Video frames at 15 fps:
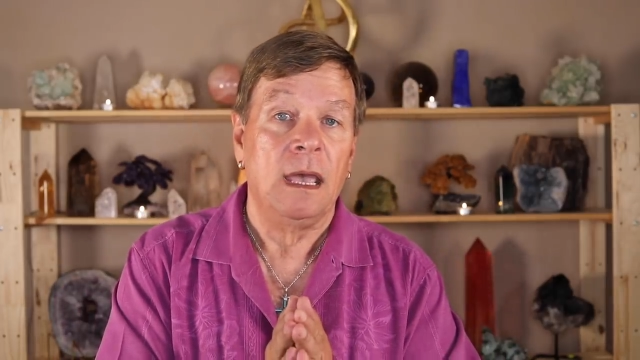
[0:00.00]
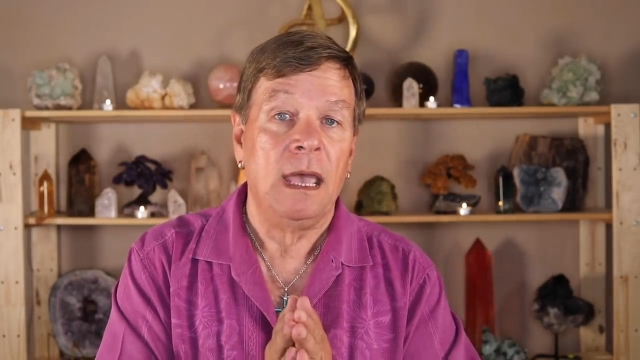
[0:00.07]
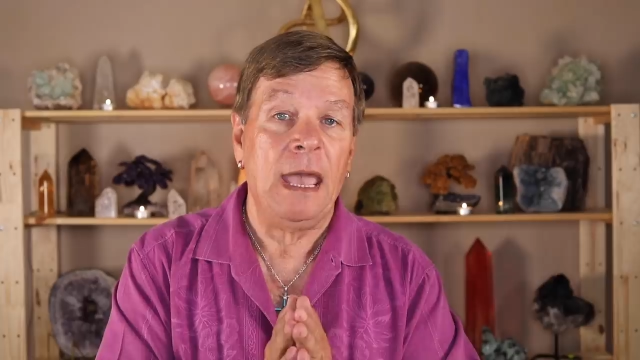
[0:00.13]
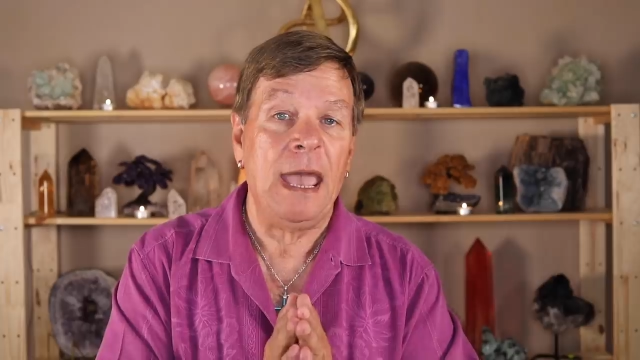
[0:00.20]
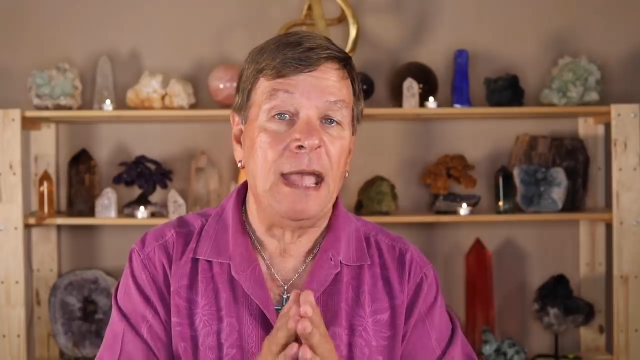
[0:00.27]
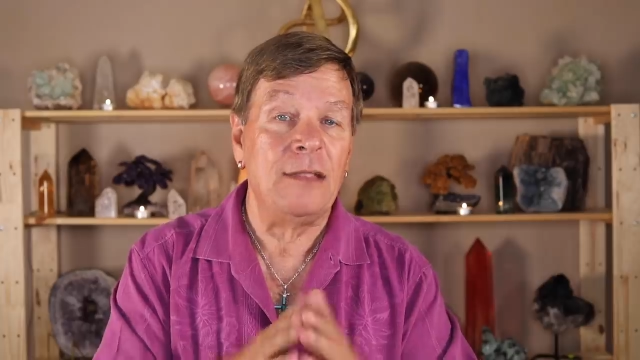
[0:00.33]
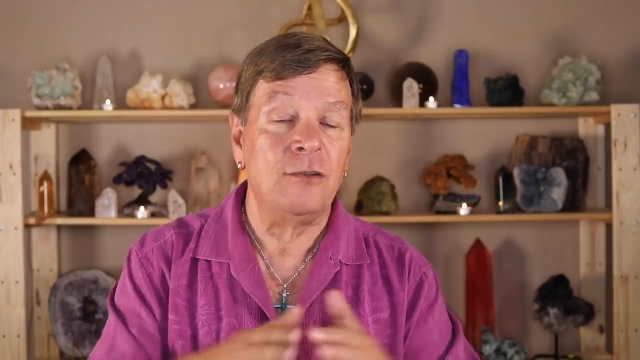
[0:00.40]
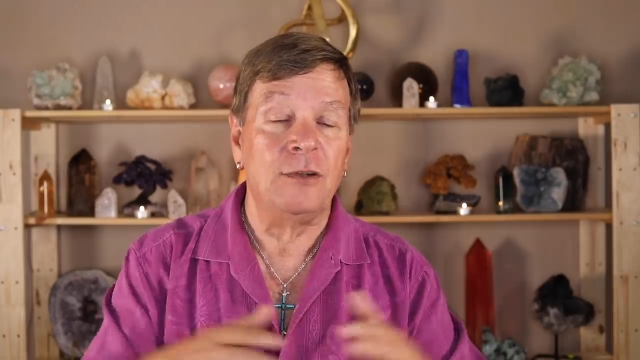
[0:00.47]

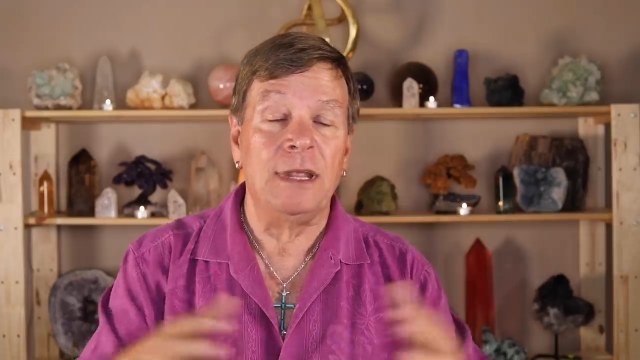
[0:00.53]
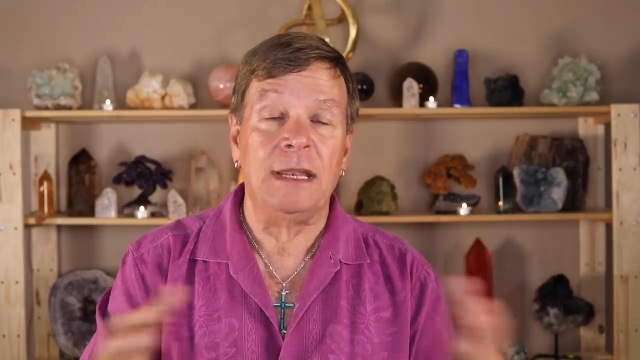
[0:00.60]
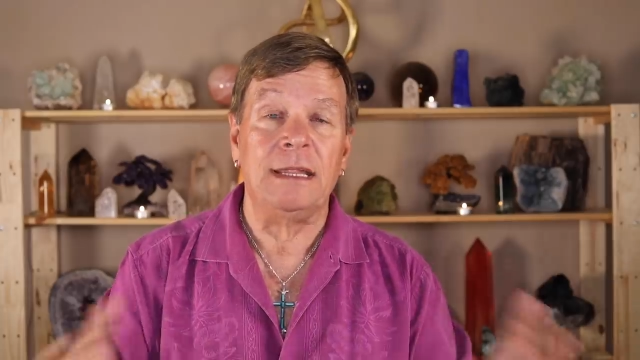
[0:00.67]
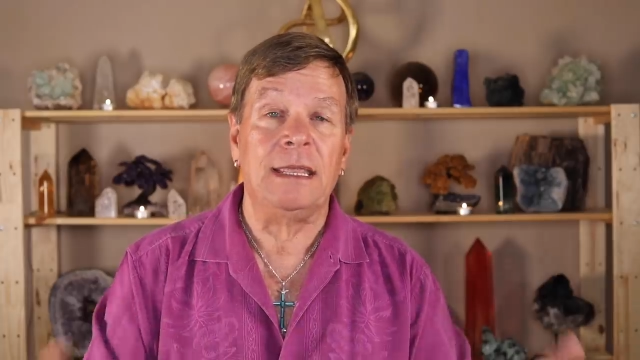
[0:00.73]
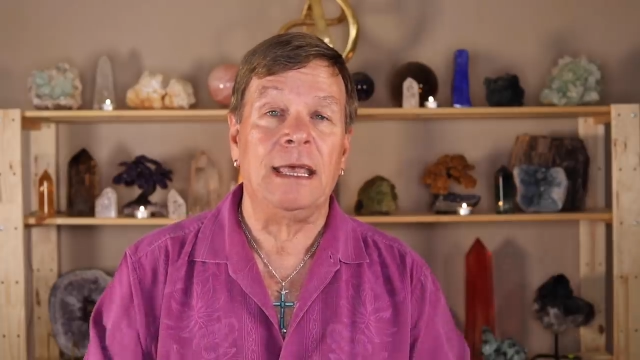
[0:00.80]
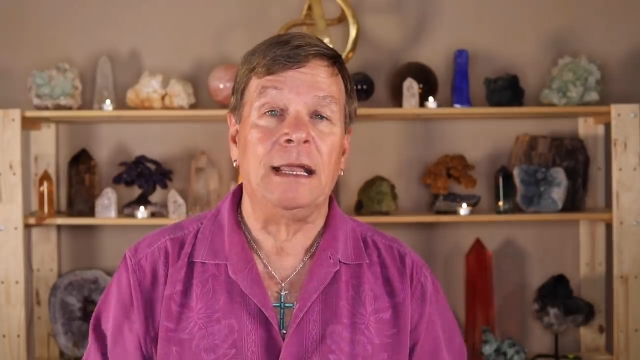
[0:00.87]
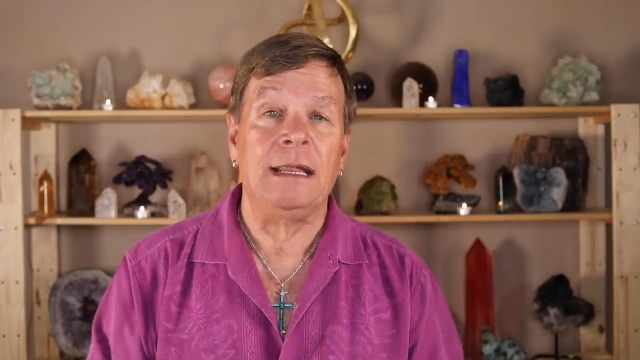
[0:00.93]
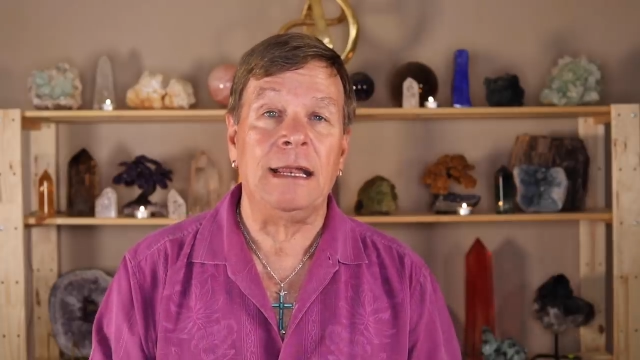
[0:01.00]
and you didn't
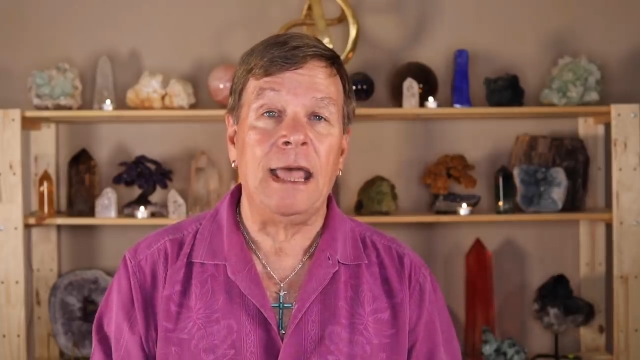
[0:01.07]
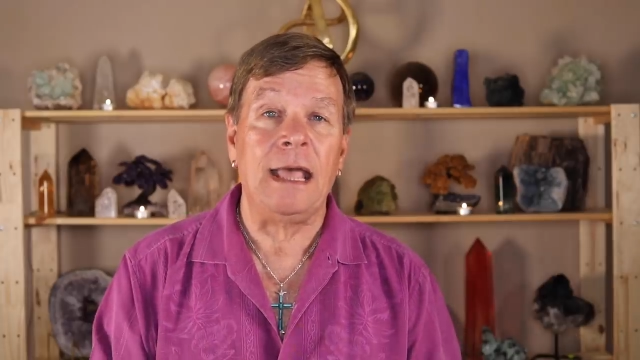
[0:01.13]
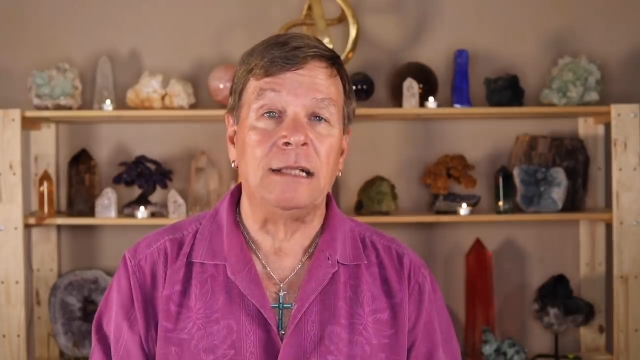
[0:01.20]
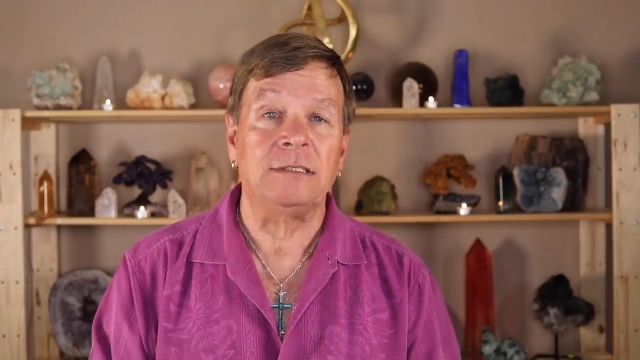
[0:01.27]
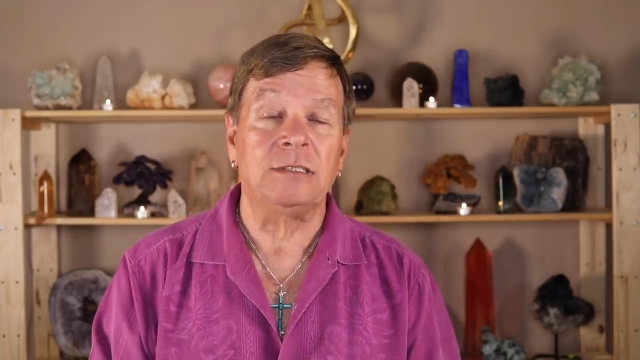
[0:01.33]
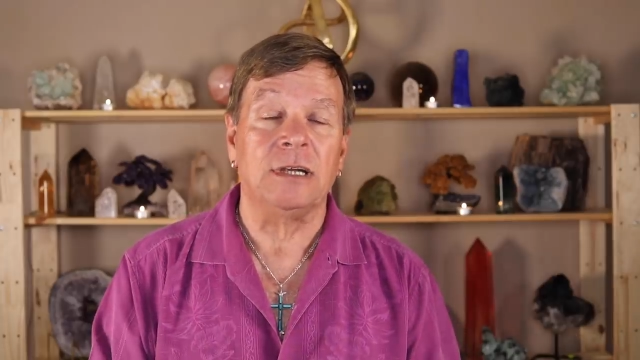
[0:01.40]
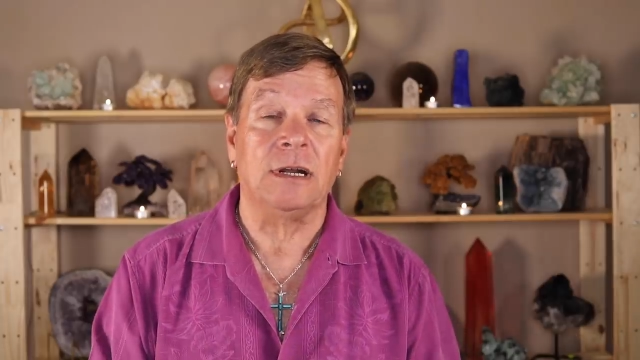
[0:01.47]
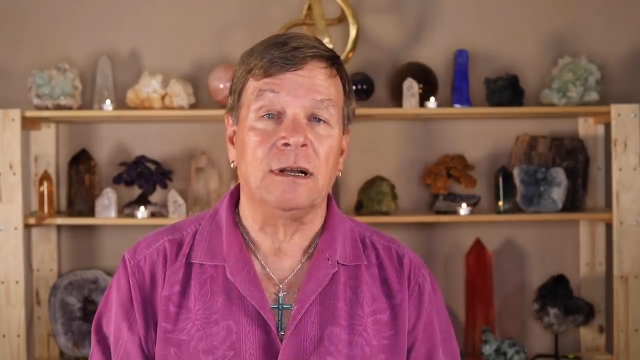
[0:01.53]
get an
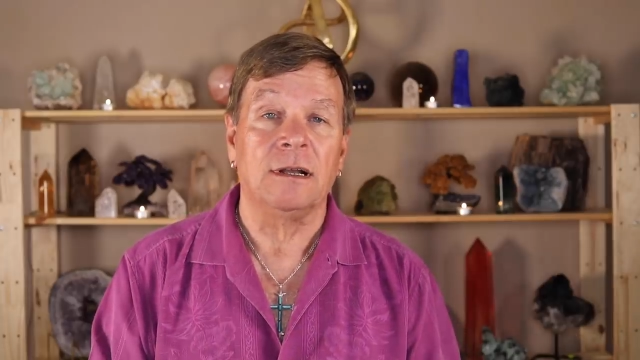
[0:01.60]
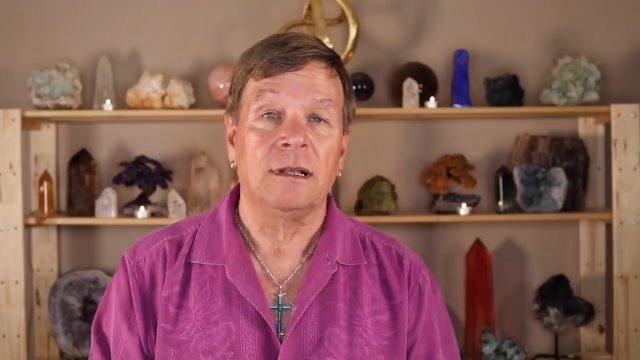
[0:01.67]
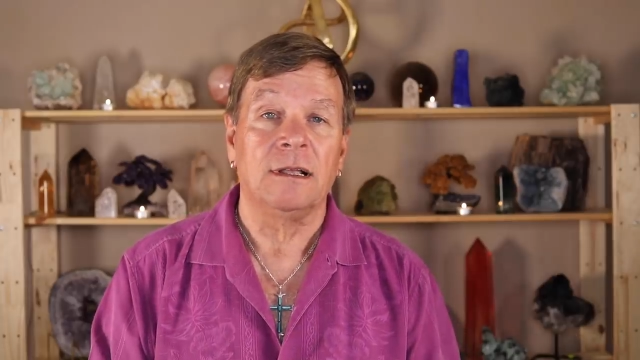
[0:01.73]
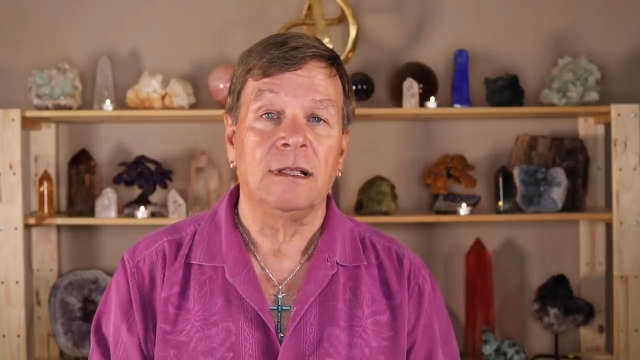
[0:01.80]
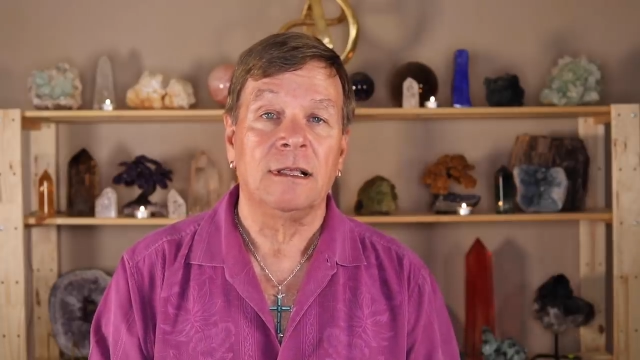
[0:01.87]
answer.